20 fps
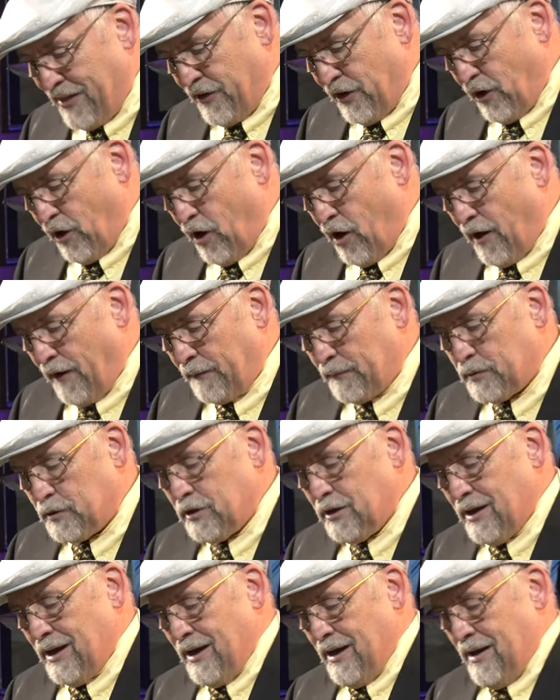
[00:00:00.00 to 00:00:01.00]
their
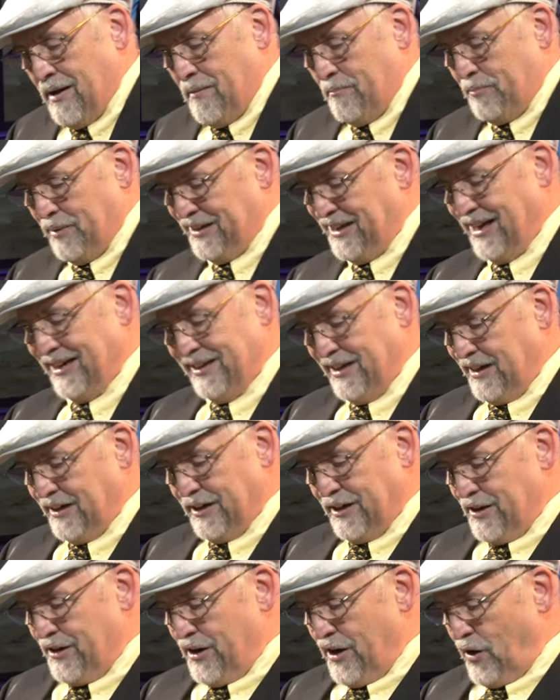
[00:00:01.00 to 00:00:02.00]
arms, but they
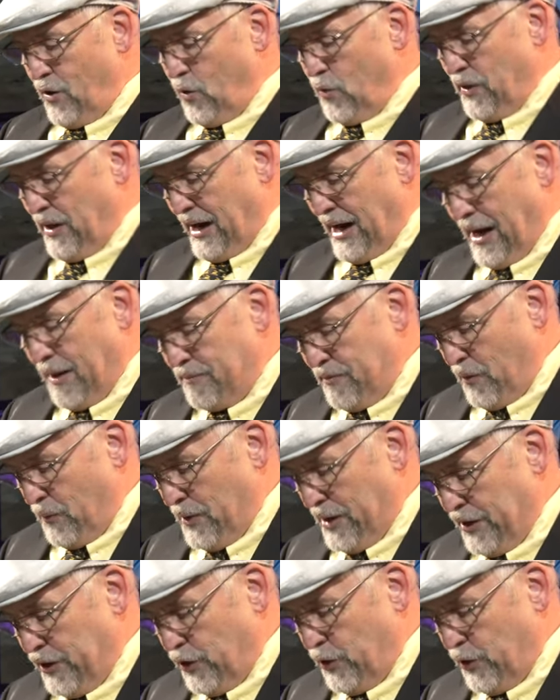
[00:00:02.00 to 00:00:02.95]
didn't know that I'm the one